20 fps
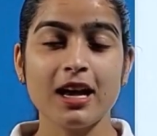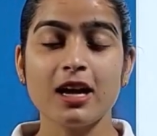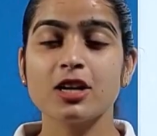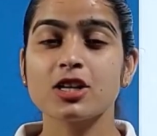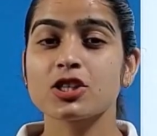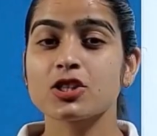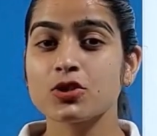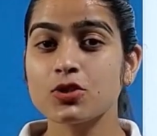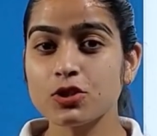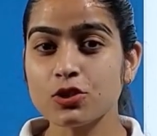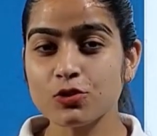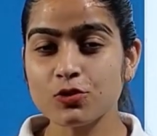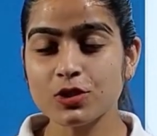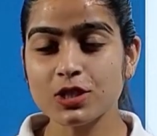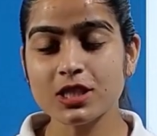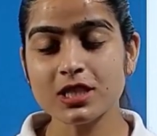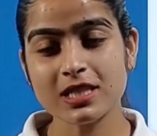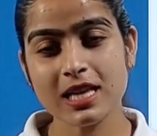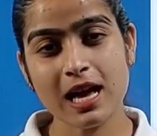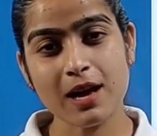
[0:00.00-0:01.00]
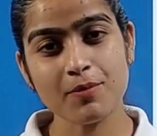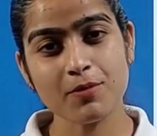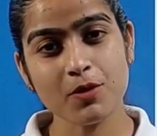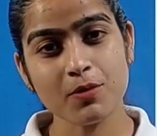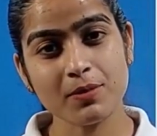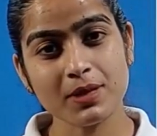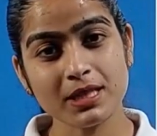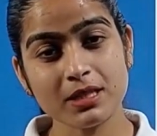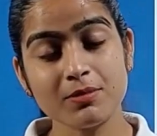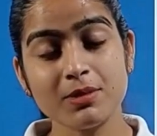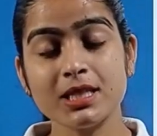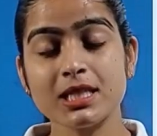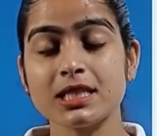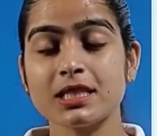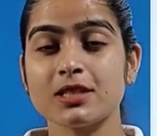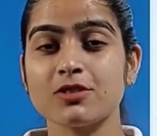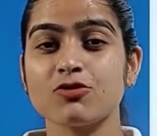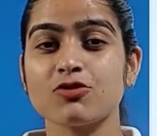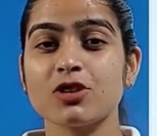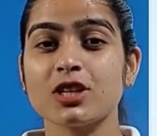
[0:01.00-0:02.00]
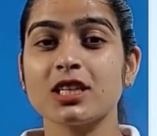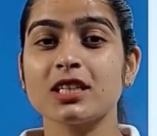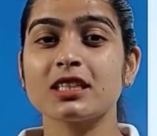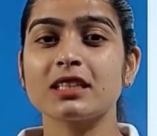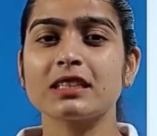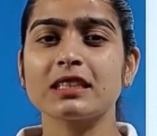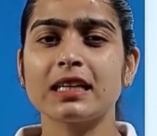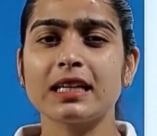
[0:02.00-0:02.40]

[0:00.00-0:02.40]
So students, I'm your mathematics educator